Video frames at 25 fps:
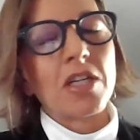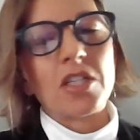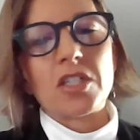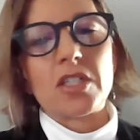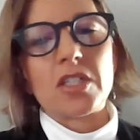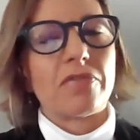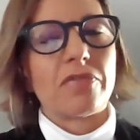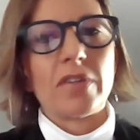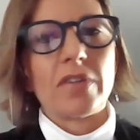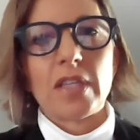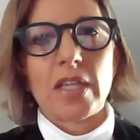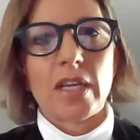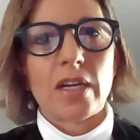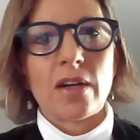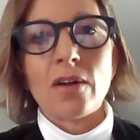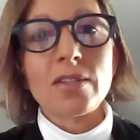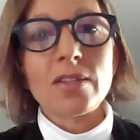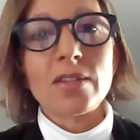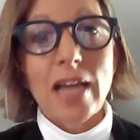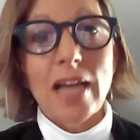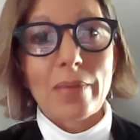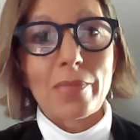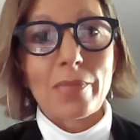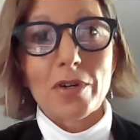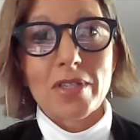
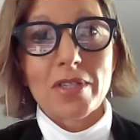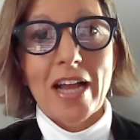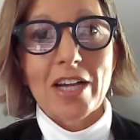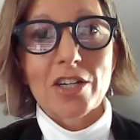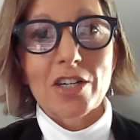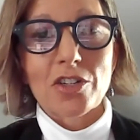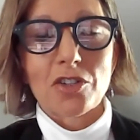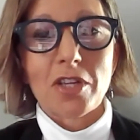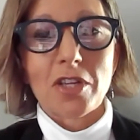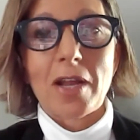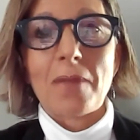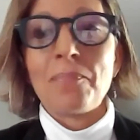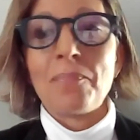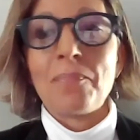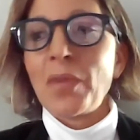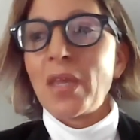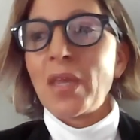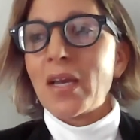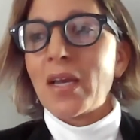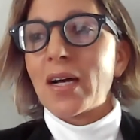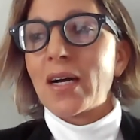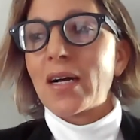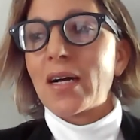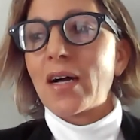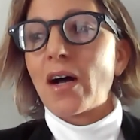Right now, we have to try to
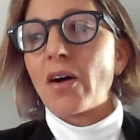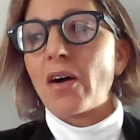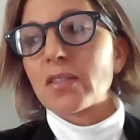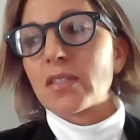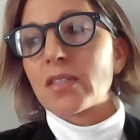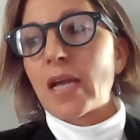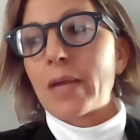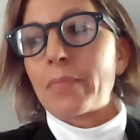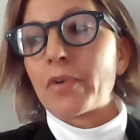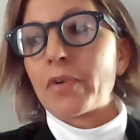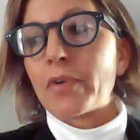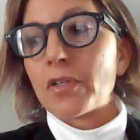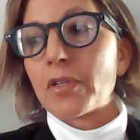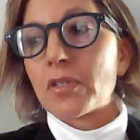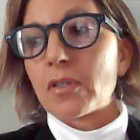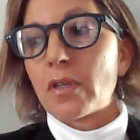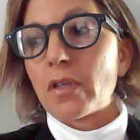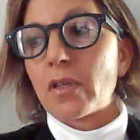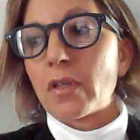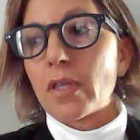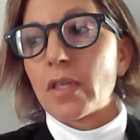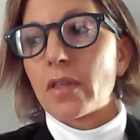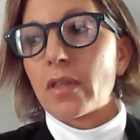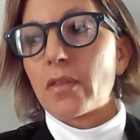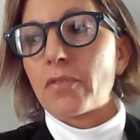figure out a way to be able to
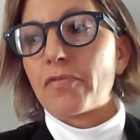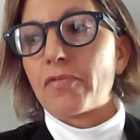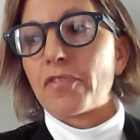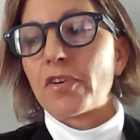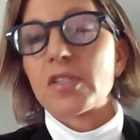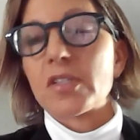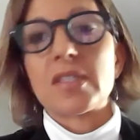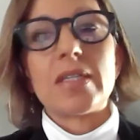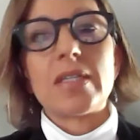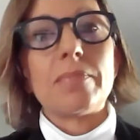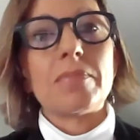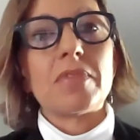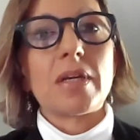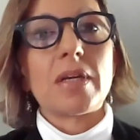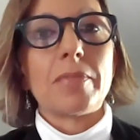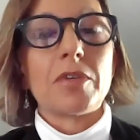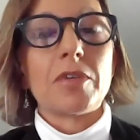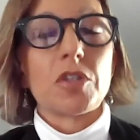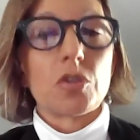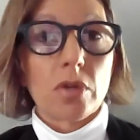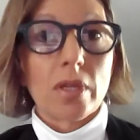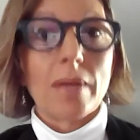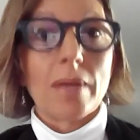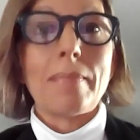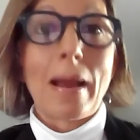do that, and staff have to
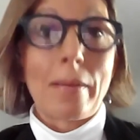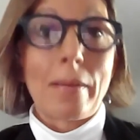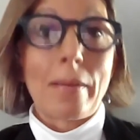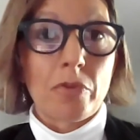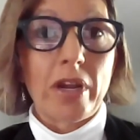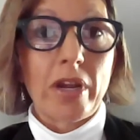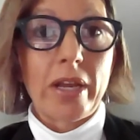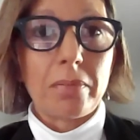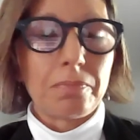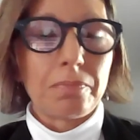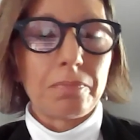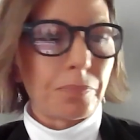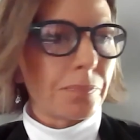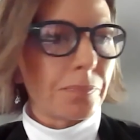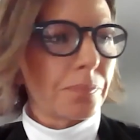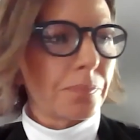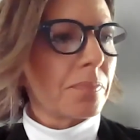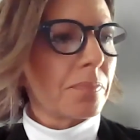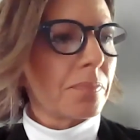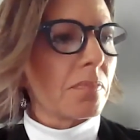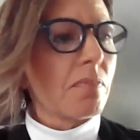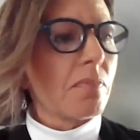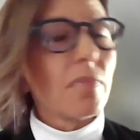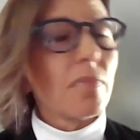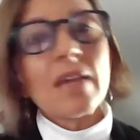try to find that
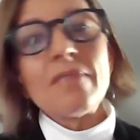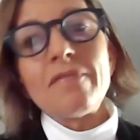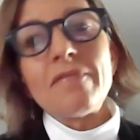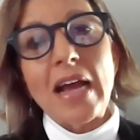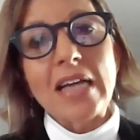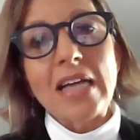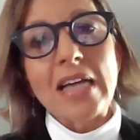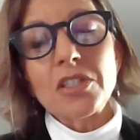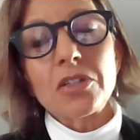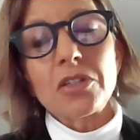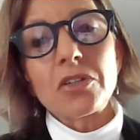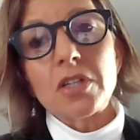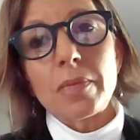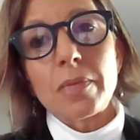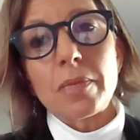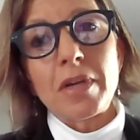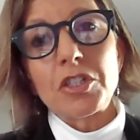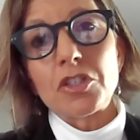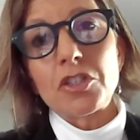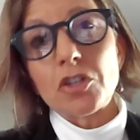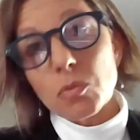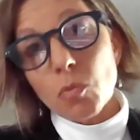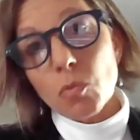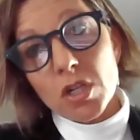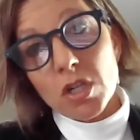behavioral plan. Like, okay,
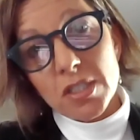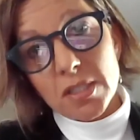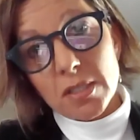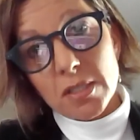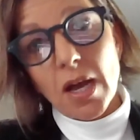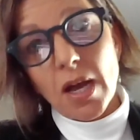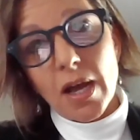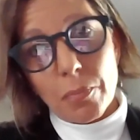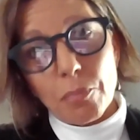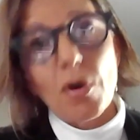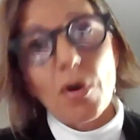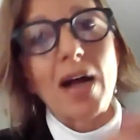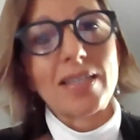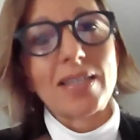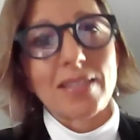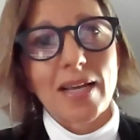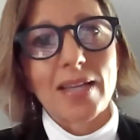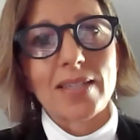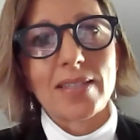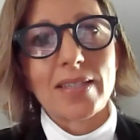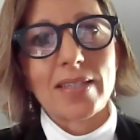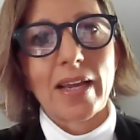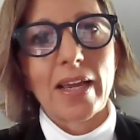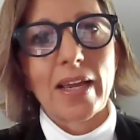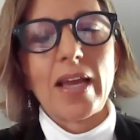what was it again? What was
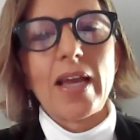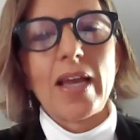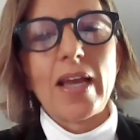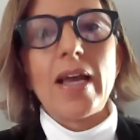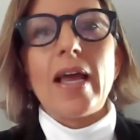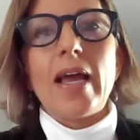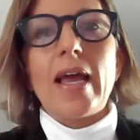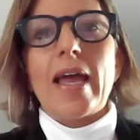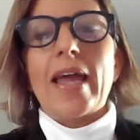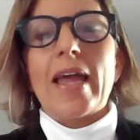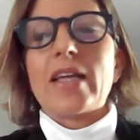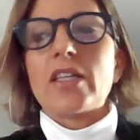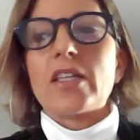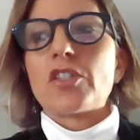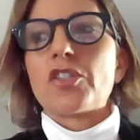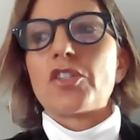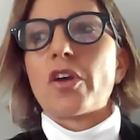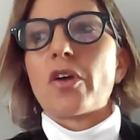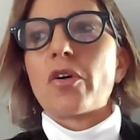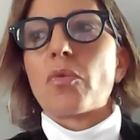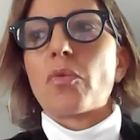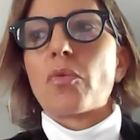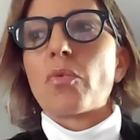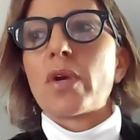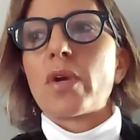I supposed to do
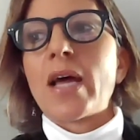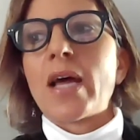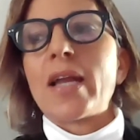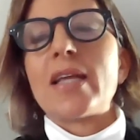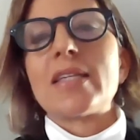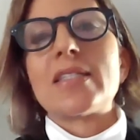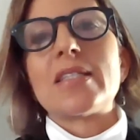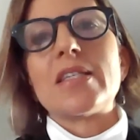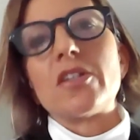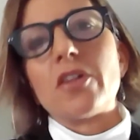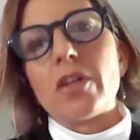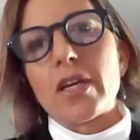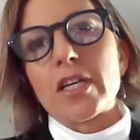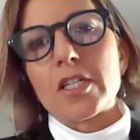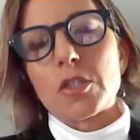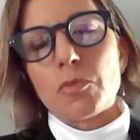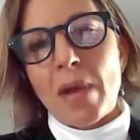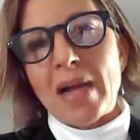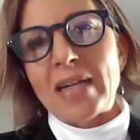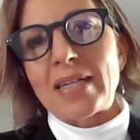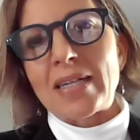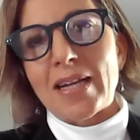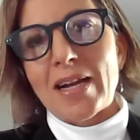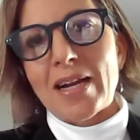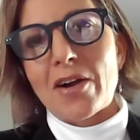when
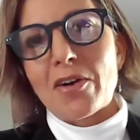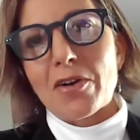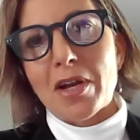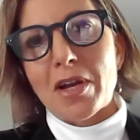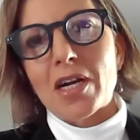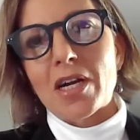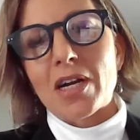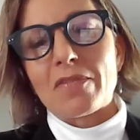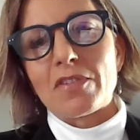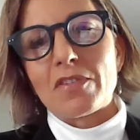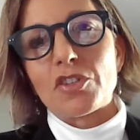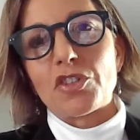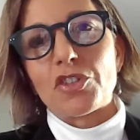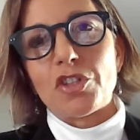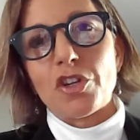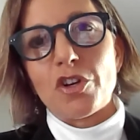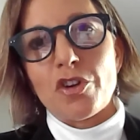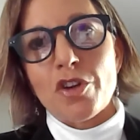this happens?